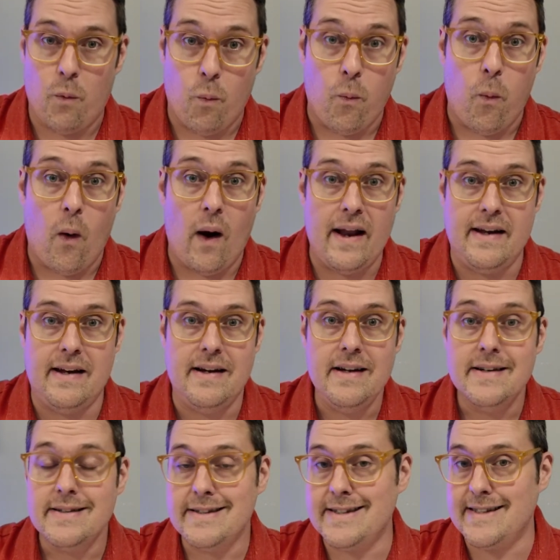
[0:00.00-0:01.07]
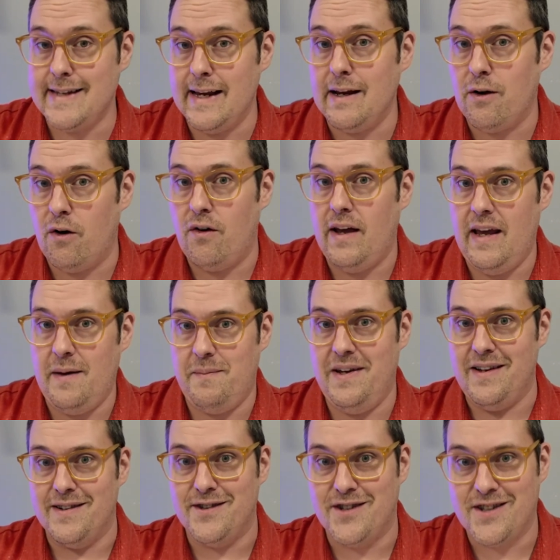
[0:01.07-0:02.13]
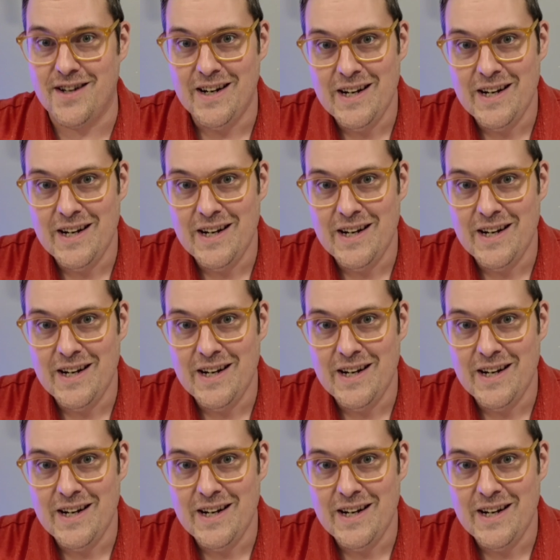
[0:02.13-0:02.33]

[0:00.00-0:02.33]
one single image.